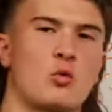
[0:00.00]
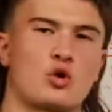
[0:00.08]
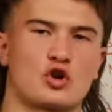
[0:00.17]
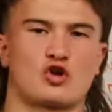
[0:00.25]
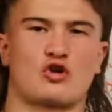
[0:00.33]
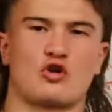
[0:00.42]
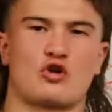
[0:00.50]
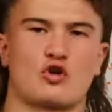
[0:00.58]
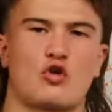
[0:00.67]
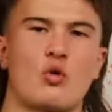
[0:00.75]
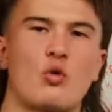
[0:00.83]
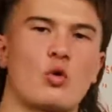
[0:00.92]
working on our
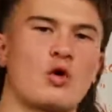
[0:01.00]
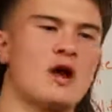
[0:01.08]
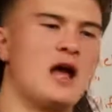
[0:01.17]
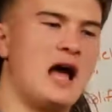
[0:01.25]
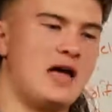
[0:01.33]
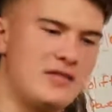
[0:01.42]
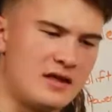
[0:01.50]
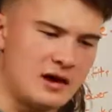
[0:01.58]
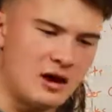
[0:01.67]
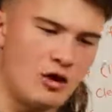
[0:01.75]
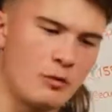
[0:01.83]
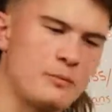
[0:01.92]
core and then
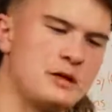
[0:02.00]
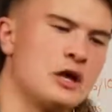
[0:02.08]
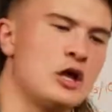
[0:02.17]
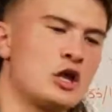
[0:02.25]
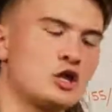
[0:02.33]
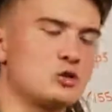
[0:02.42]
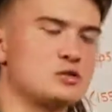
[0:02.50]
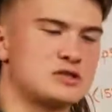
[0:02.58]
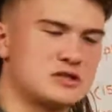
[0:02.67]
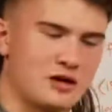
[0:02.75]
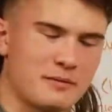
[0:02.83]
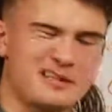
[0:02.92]
helping
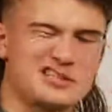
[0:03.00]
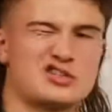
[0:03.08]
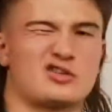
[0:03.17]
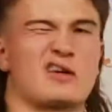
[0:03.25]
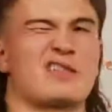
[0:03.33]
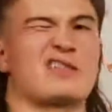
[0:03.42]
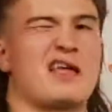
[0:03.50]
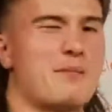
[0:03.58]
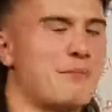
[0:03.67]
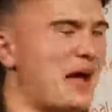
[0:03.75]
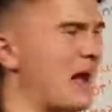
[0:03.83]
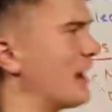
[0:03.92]
loosen up and strengthen
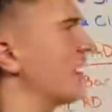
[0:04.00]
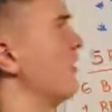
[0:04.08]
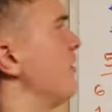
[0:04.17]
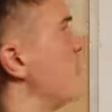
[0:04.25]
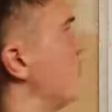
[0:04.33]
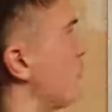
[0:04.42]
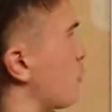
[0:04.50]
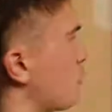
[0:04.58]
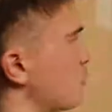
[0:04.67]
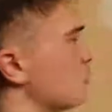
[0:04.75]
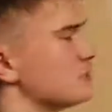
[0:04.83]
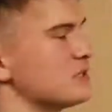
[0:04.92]
that back that we were
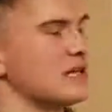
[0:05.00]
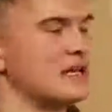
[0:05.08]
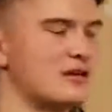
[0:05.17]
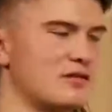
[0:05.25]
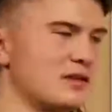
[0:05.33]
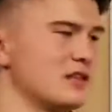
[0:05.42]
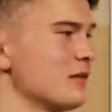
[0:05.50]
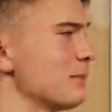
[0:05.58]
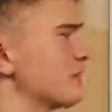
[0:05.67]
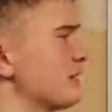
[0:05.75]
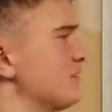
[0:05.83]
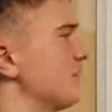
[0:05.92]
using here in the
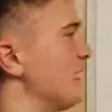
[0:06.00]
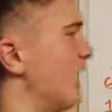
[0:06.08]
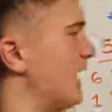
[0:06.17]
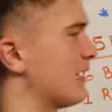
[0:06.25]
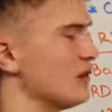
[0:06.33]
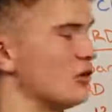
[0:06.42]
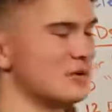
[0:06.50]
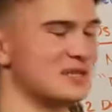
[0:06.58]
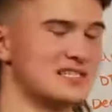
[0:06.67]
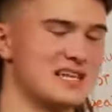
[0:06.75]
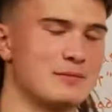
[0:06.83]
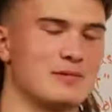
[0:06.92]
Olympic lifting, and a little bit of
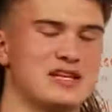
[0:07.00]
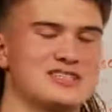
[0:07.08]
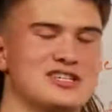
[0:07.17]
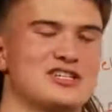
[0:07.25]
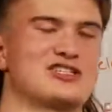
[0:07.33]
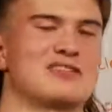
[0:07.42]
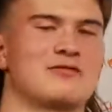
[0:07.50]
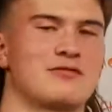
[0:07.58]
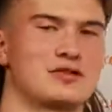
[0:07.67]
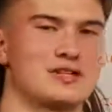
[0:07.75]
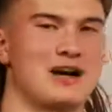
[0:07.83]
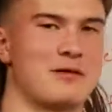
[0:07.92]
stabilization
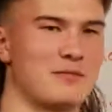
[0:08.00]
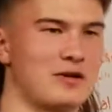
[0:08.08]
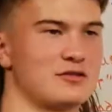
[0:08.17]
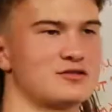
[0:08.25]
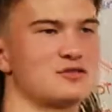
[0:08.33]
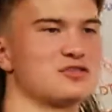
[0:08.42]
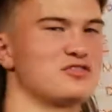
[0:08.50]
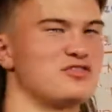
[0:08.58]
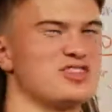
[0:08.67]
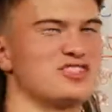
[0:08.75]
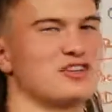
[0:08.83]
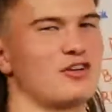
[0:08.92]
for time there. So just
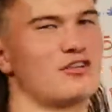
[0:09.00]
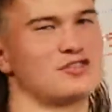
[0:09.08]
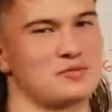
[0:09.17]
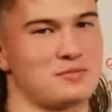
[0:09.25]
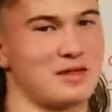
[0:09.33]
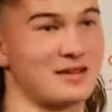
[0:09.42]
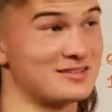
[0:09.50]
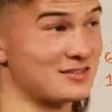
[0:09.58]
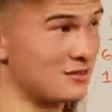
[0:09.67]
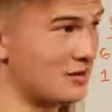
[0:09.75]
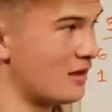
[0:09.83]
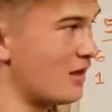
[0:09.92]
finishing off some things